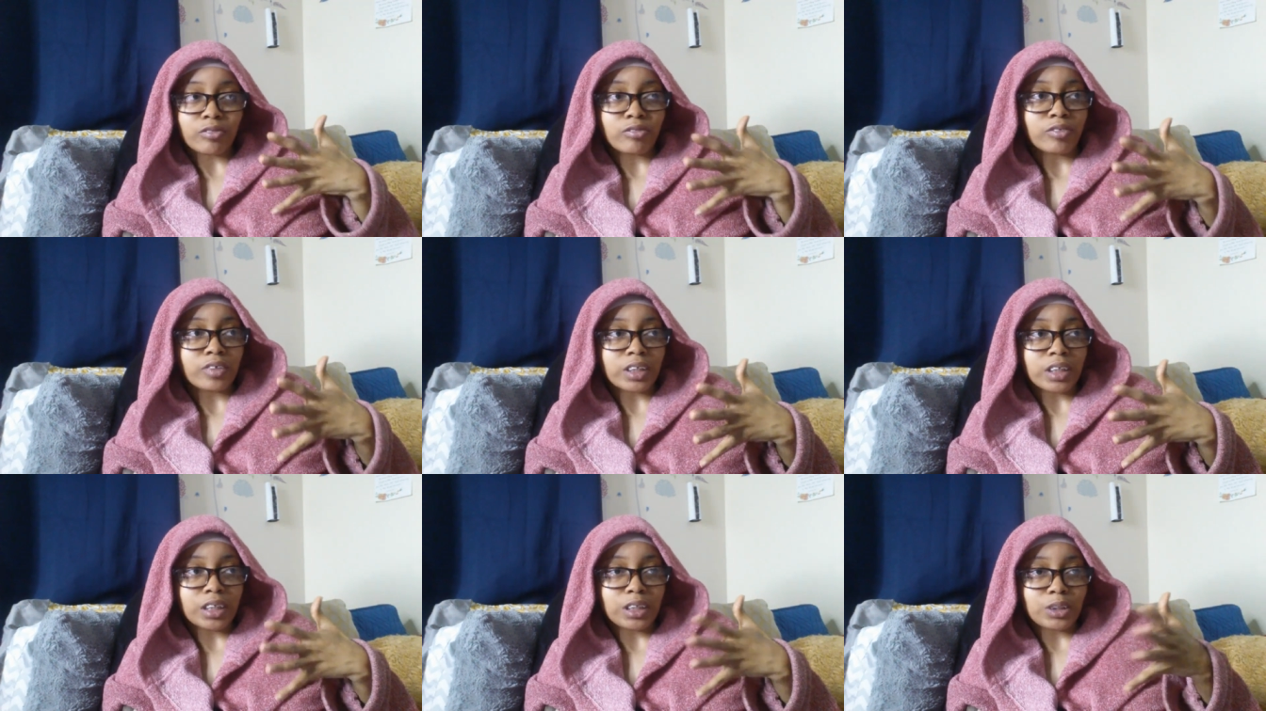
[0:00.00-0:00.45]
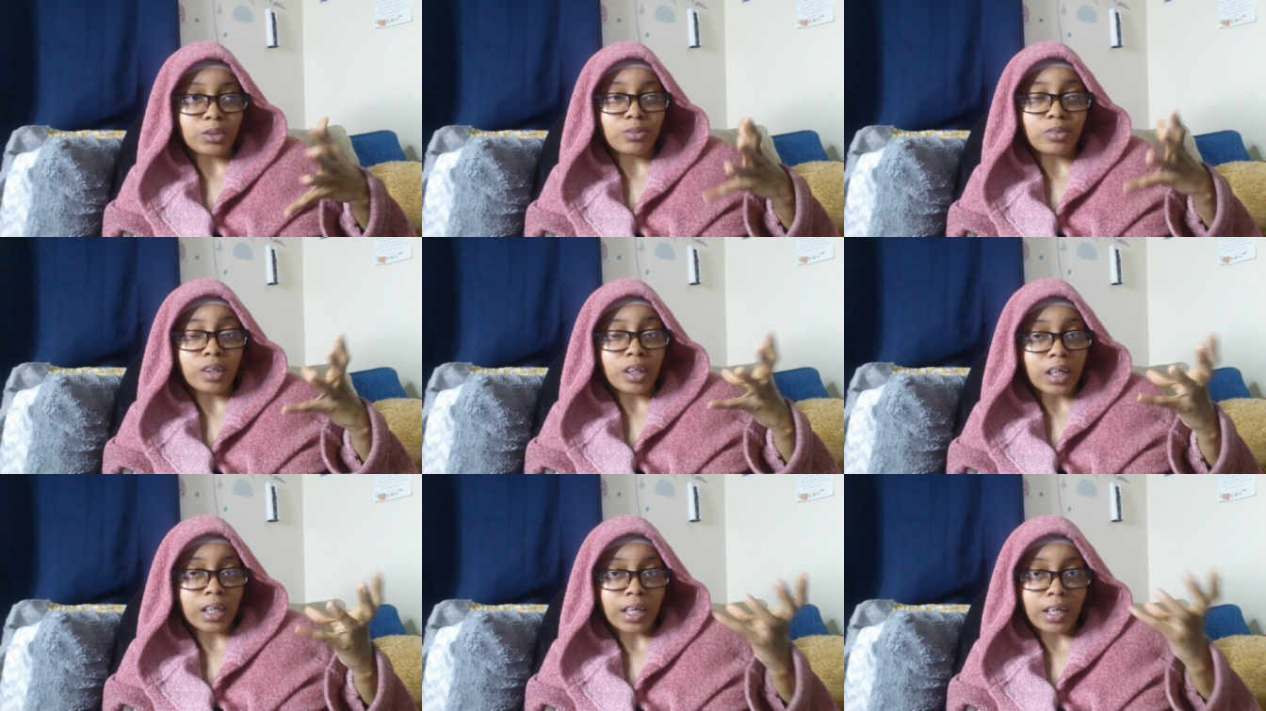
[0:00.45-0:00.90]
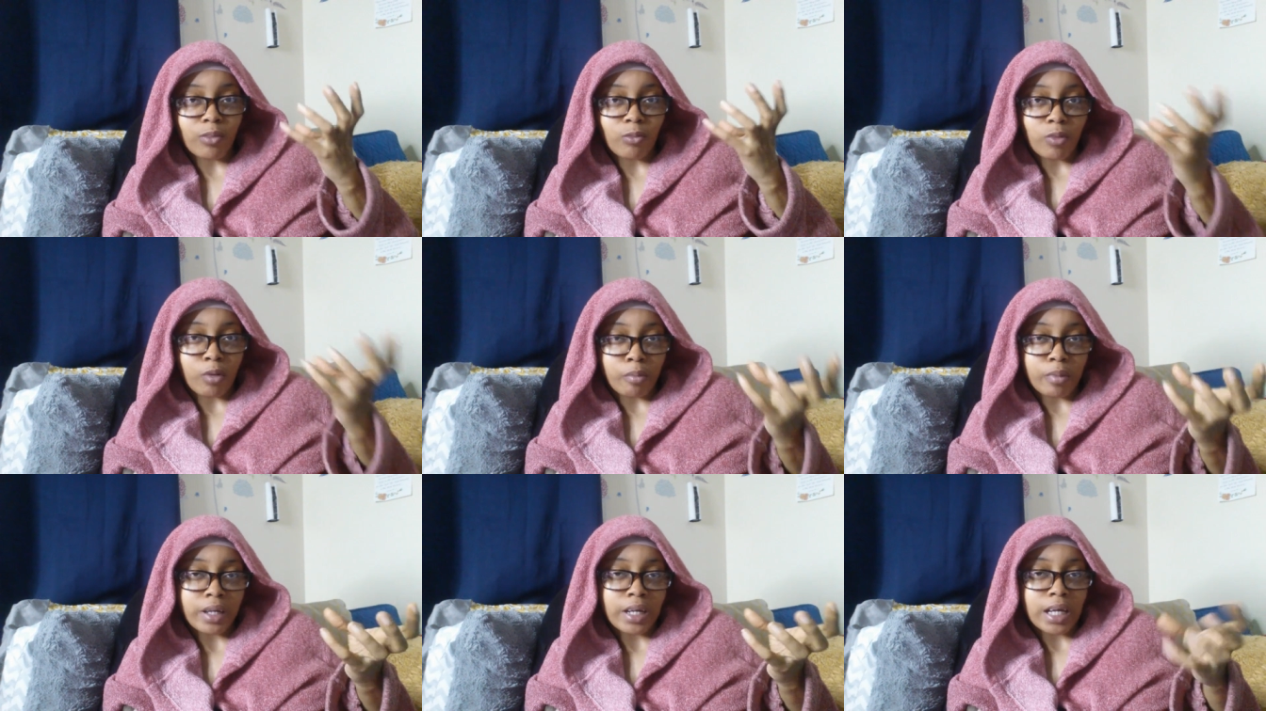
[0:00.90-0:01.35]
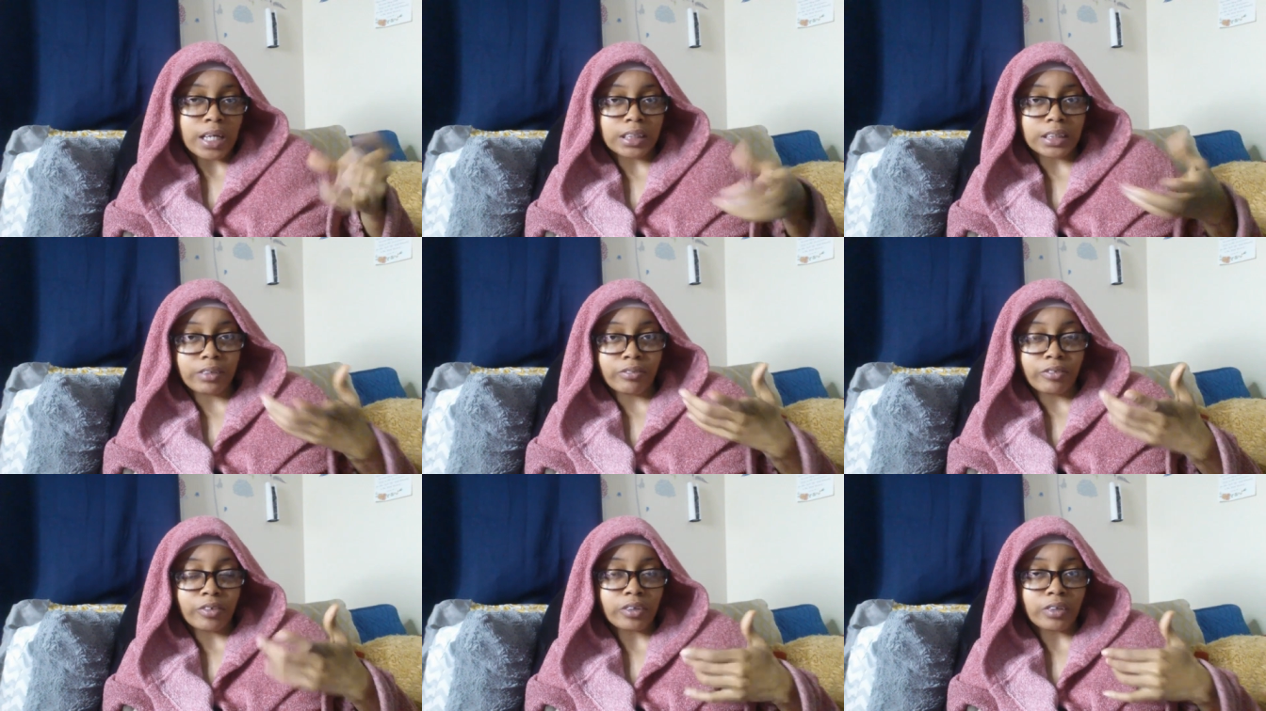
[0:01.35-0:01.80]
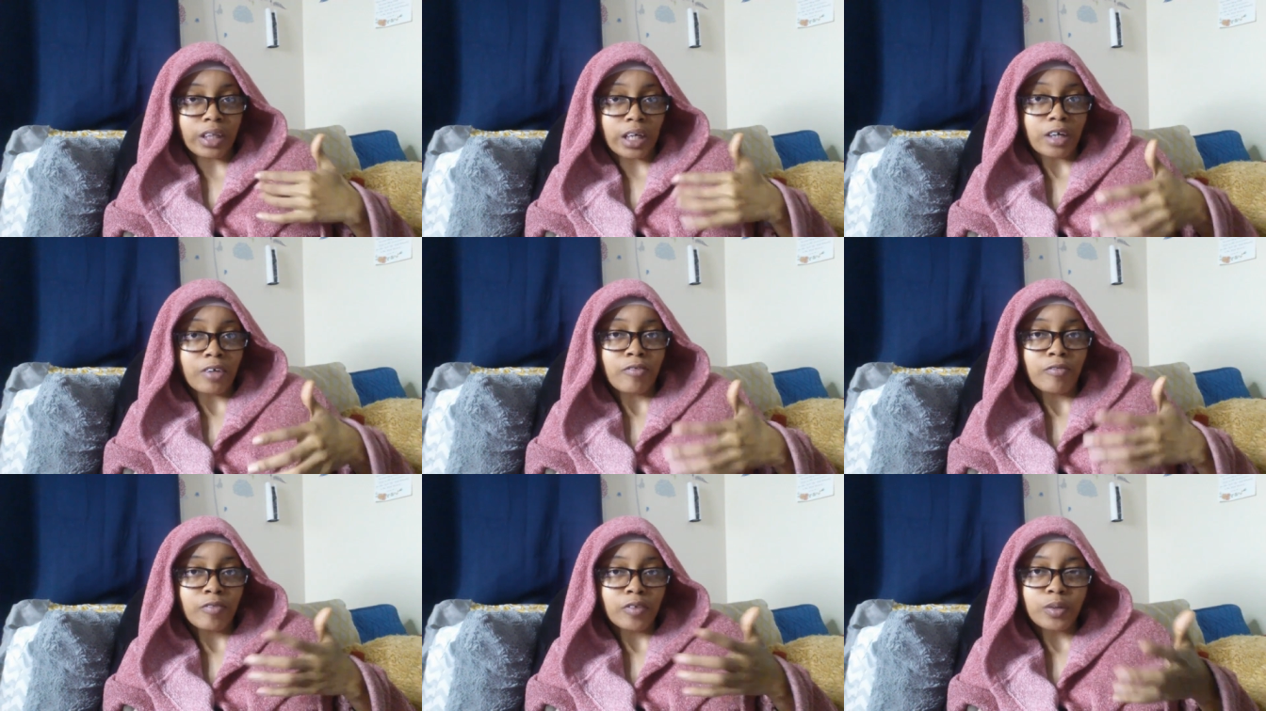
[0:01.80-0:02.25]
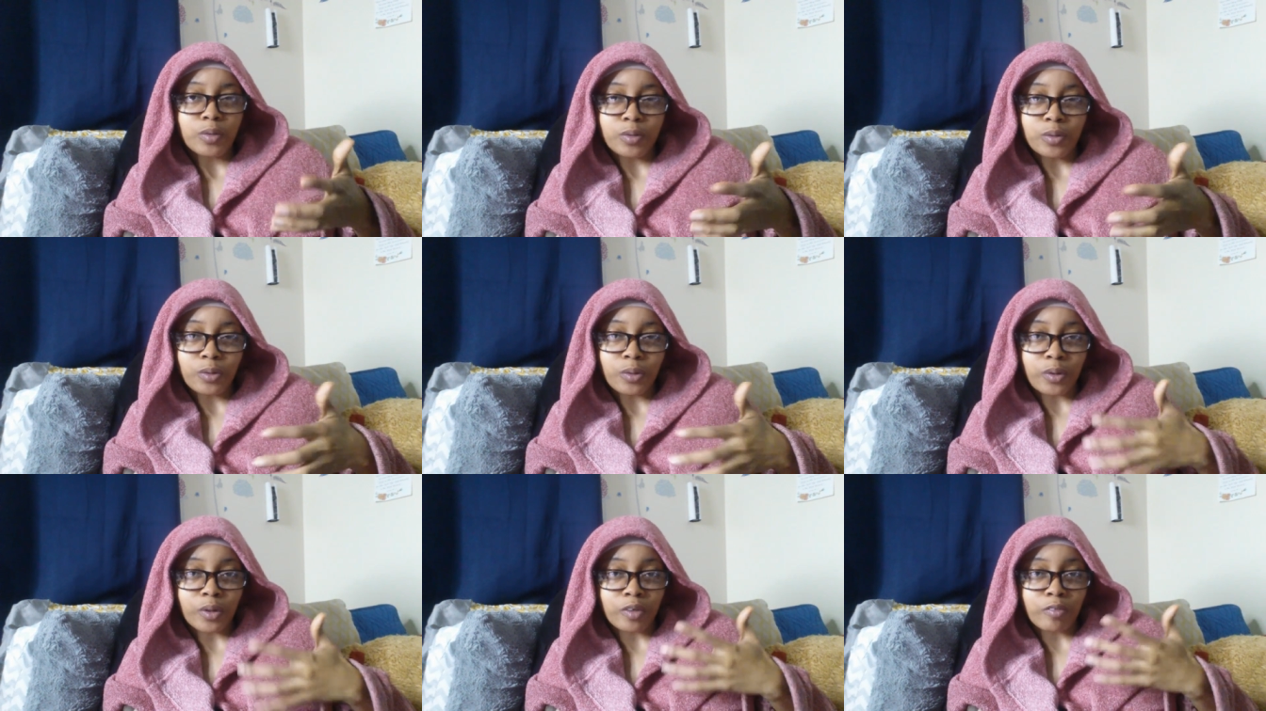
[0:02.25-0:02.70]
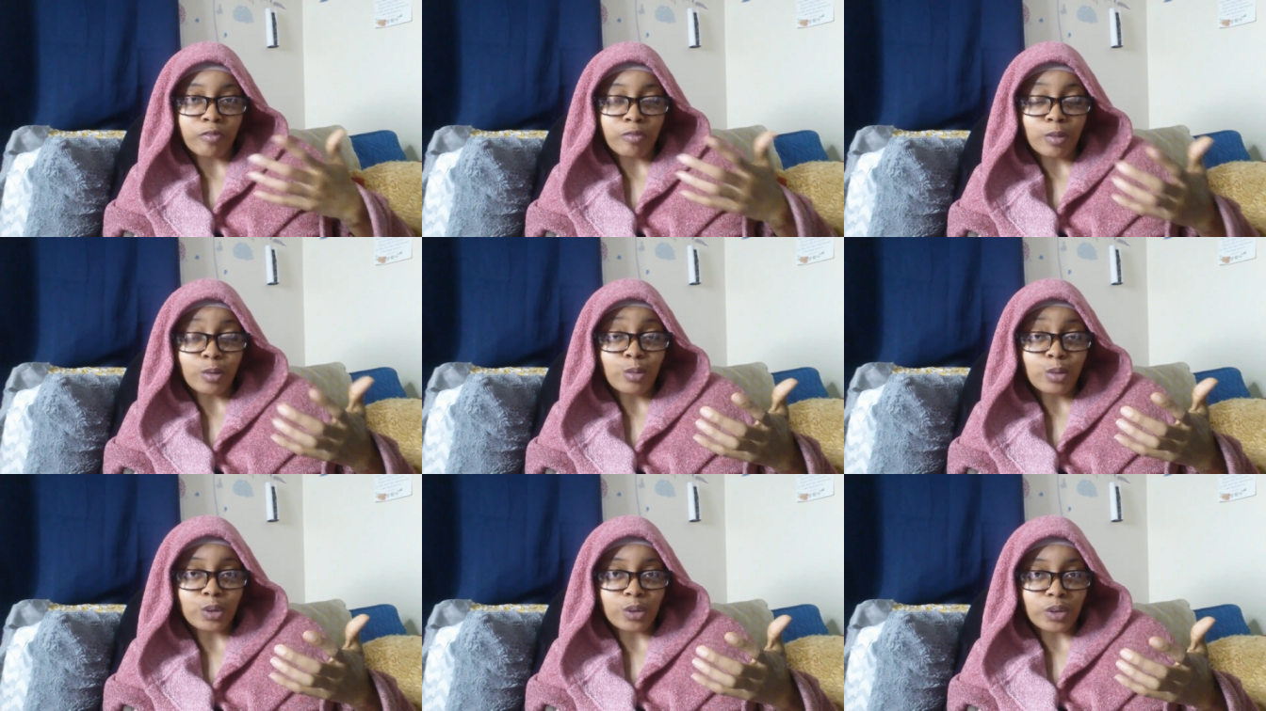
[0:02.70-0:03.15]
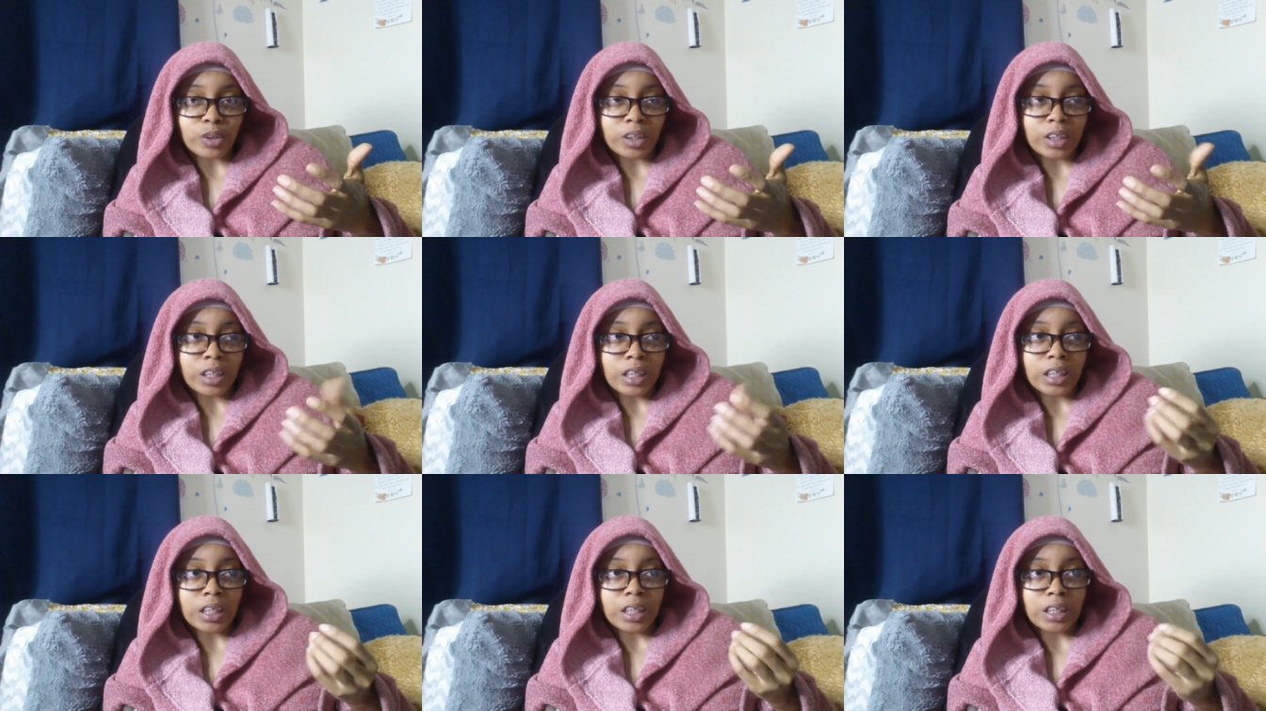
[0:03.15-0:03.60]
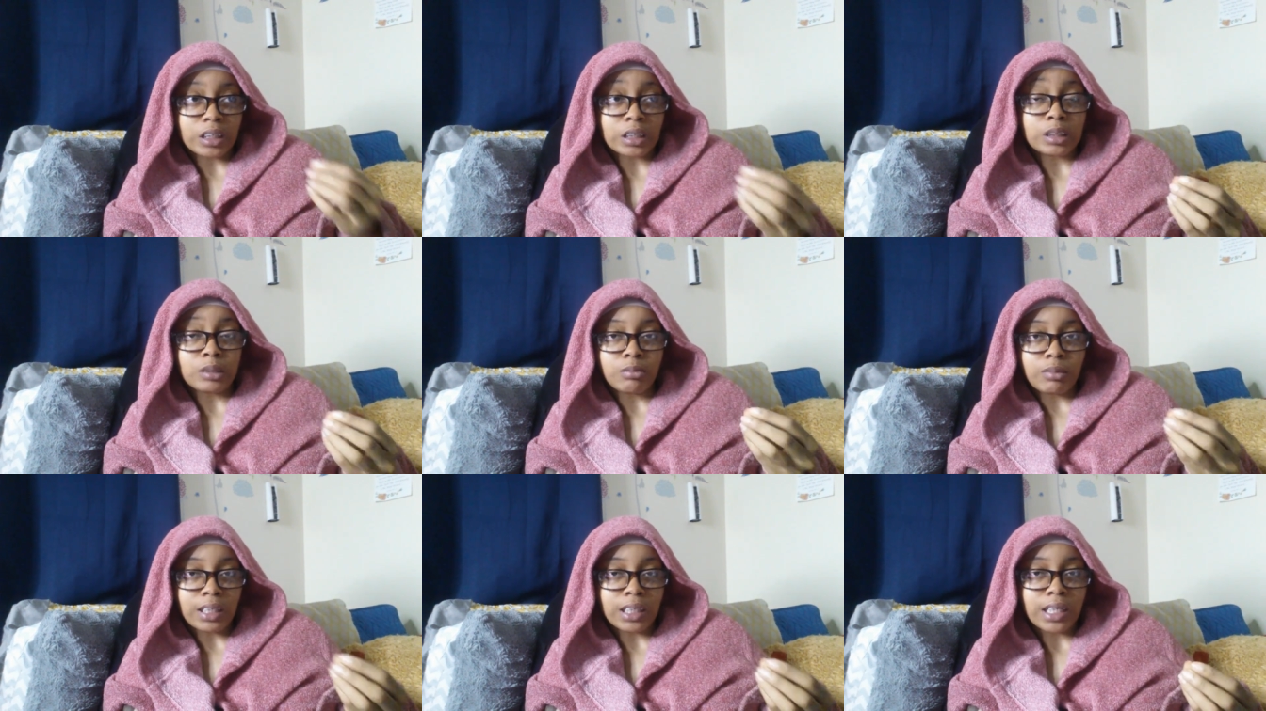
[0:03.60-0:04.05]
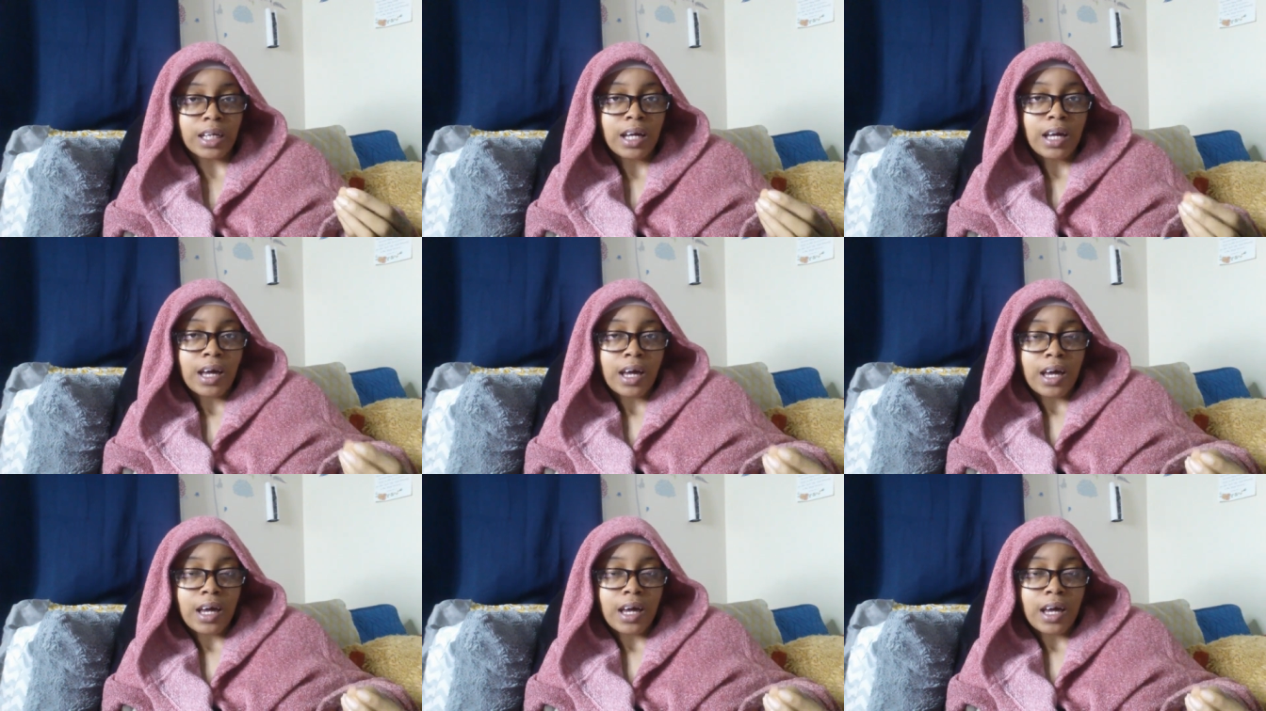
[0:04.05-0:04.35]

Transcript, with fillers: really do look at women as if they're like food or fruits or anything sweet,